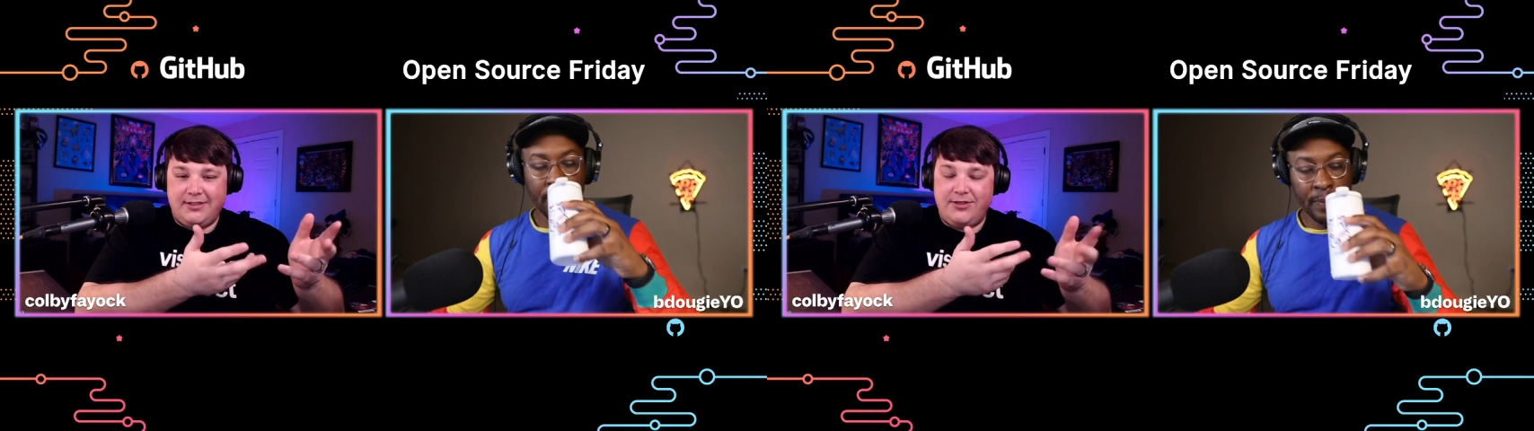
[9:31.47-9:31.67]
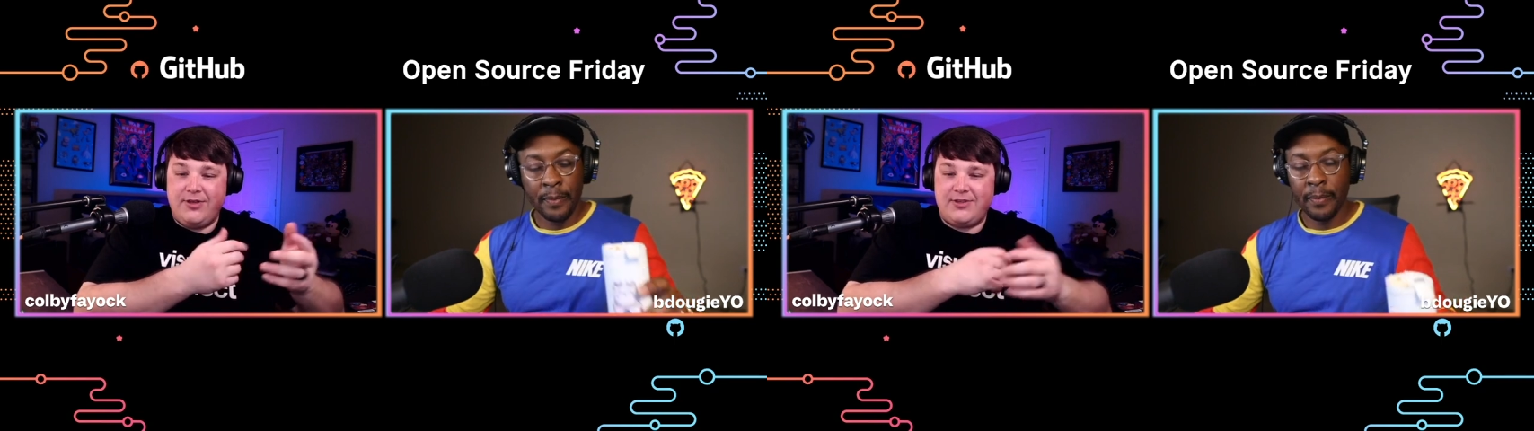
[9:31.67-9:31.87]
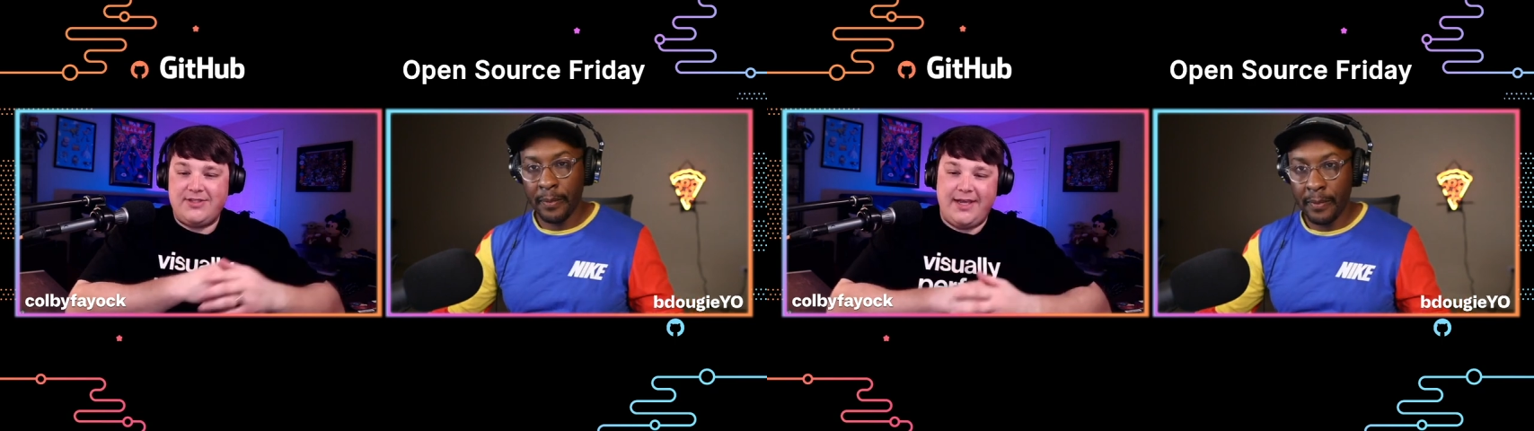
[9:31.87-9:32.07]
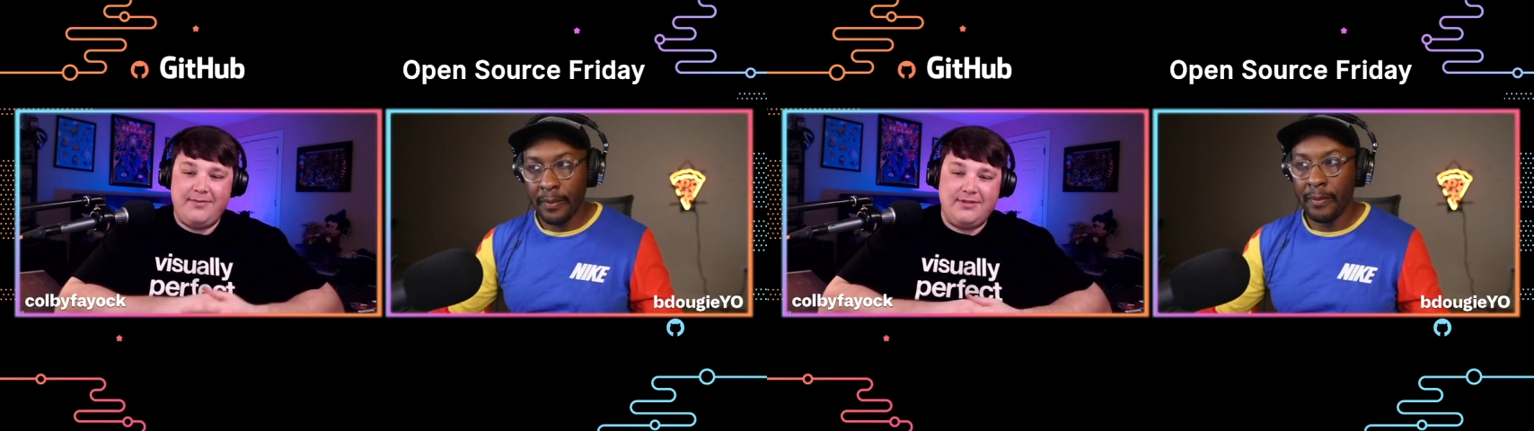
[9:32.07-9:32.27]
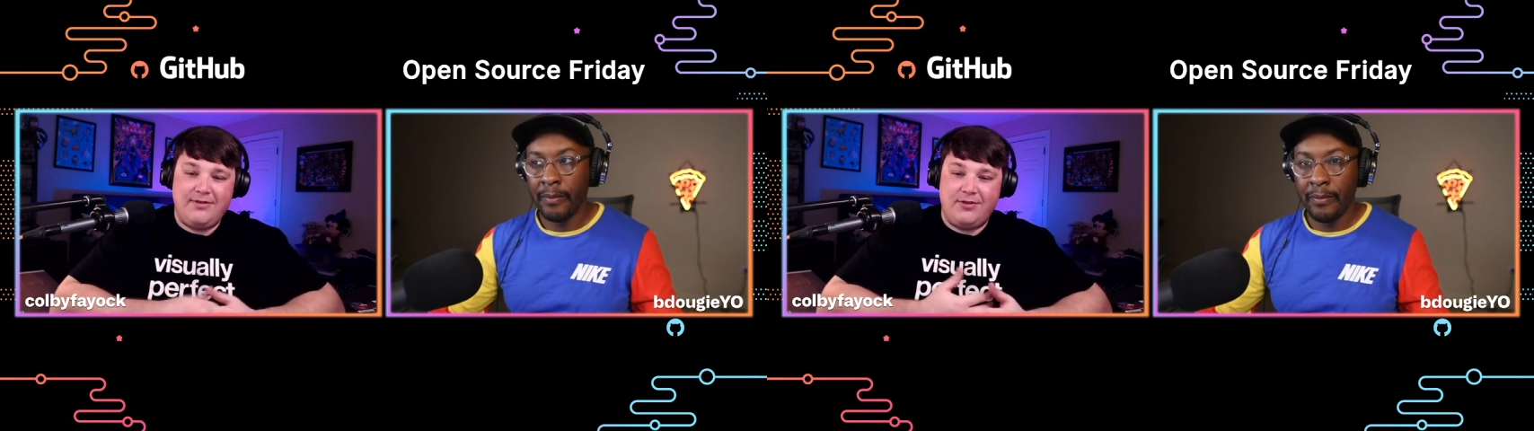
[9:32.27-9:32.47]
Speaker 1: to do those
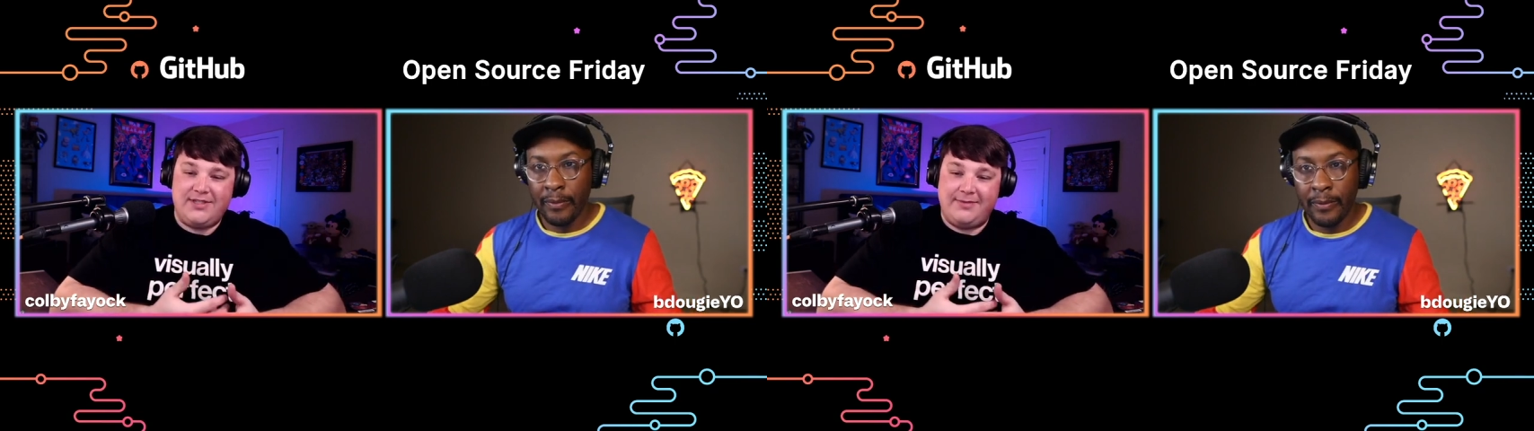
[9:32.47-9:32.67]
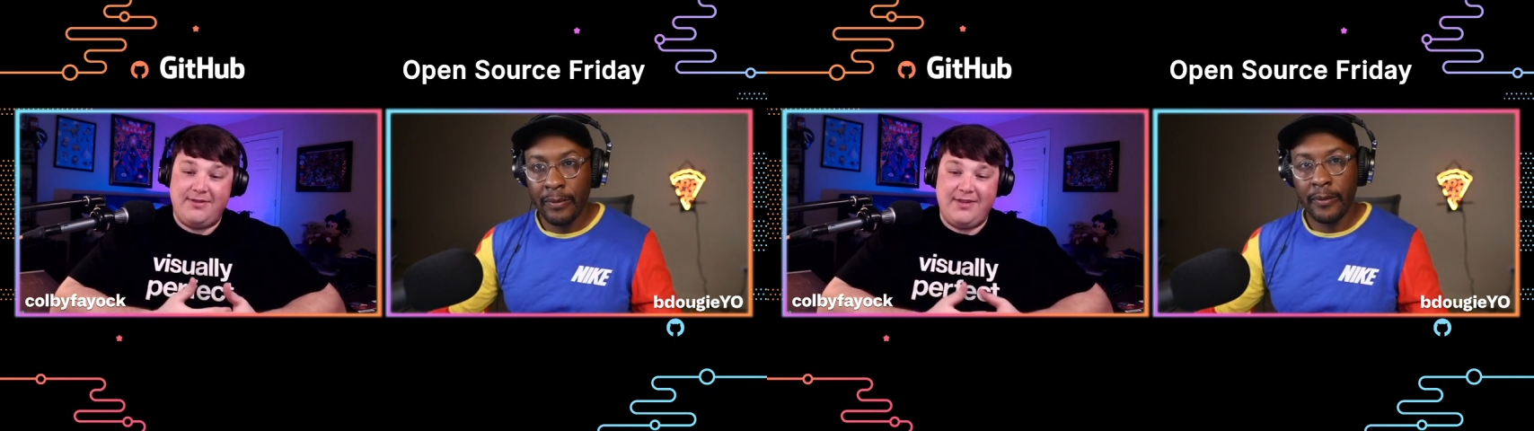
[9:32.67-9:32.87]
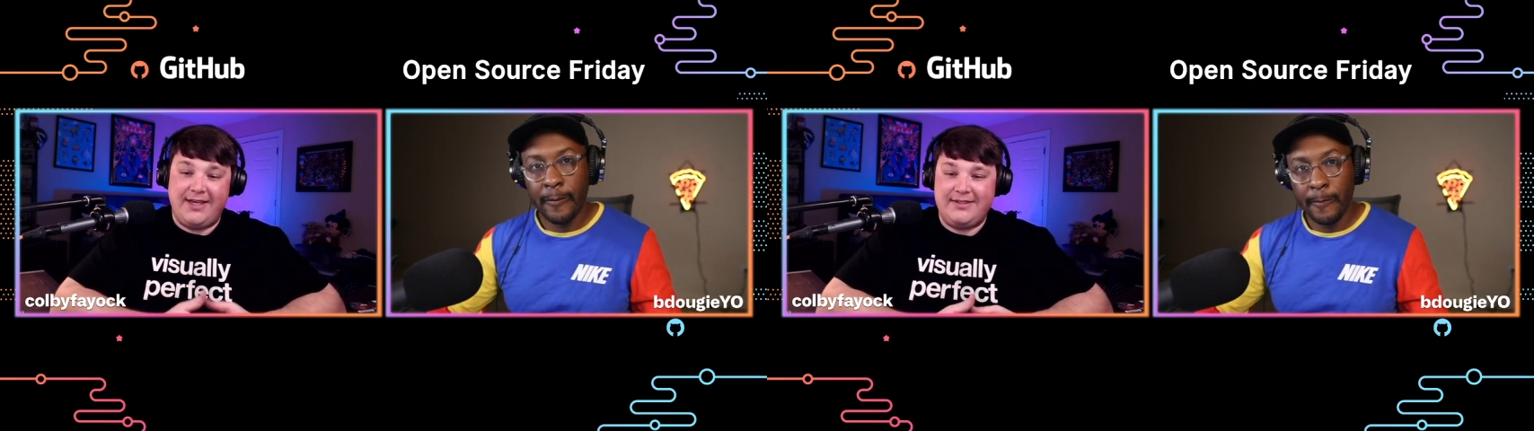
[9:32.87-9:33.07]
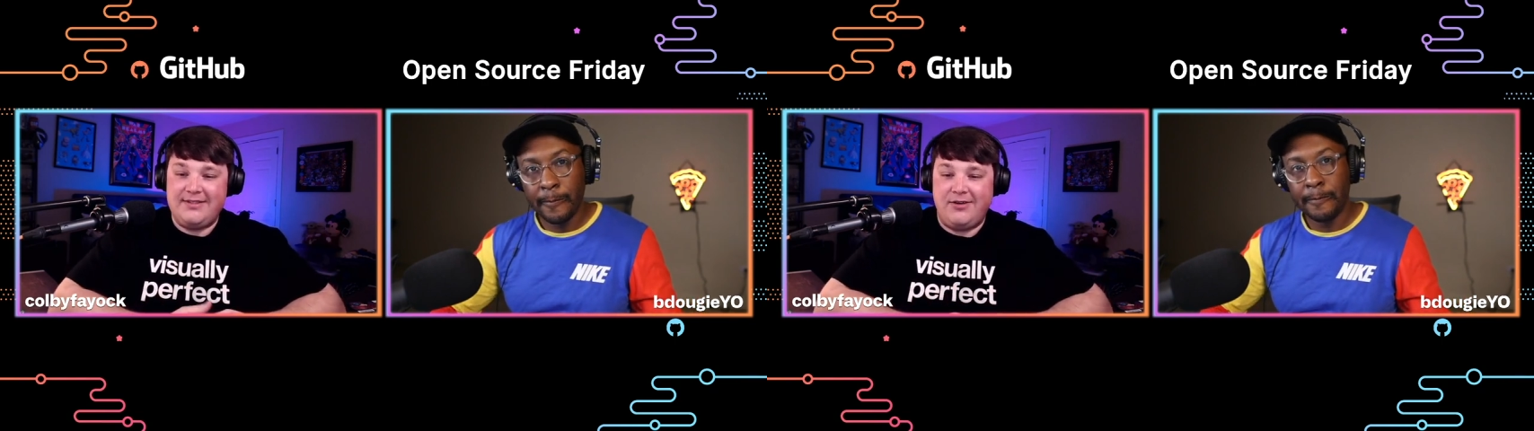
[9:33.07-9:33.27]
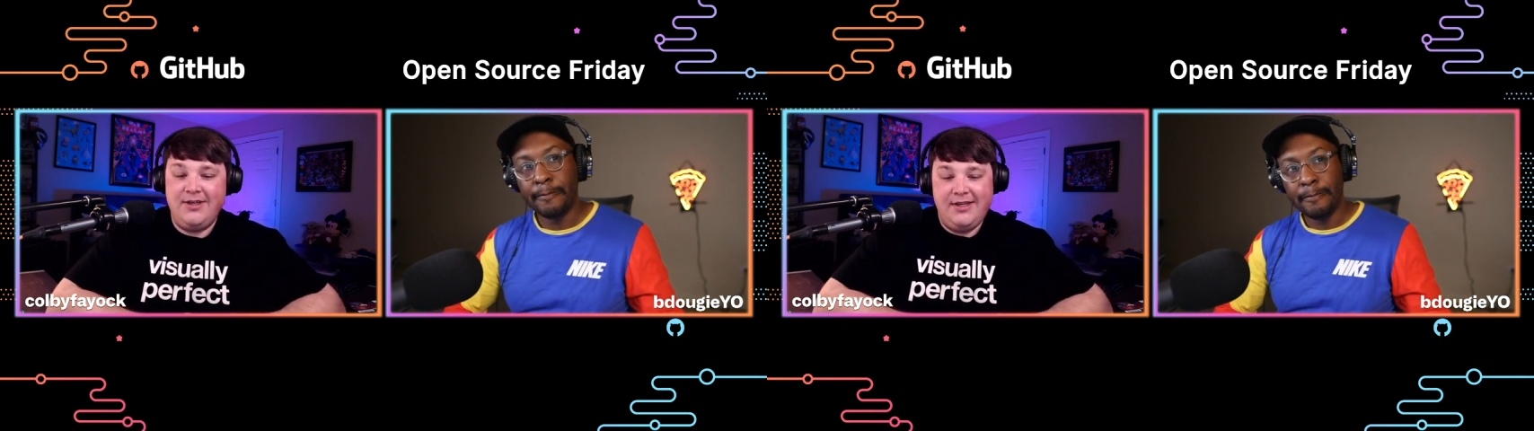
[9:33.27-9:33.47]
type those types of things.
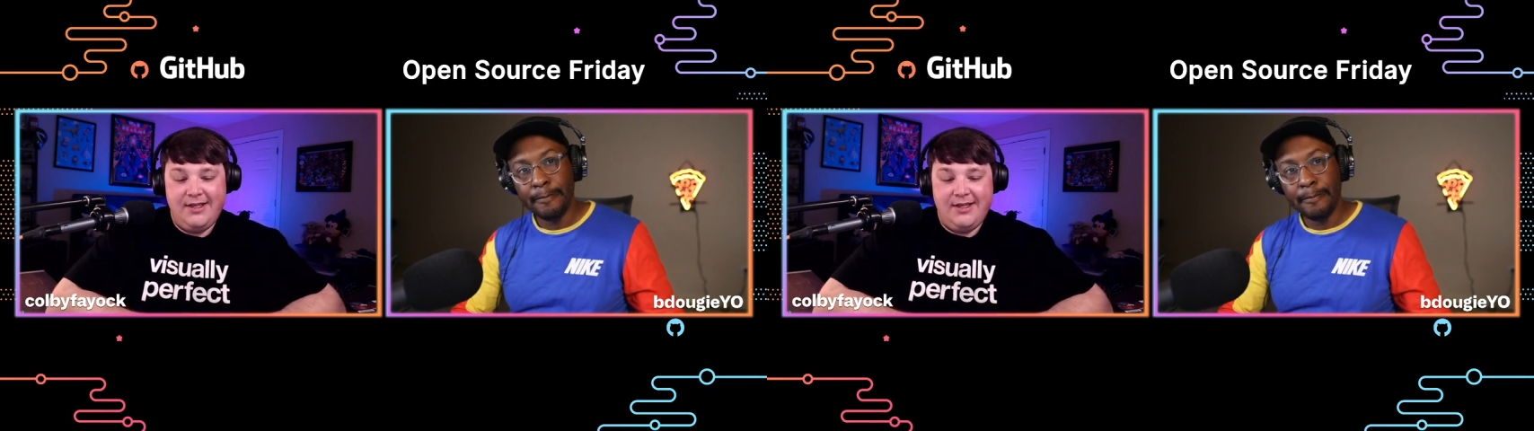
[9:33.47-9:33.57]
So,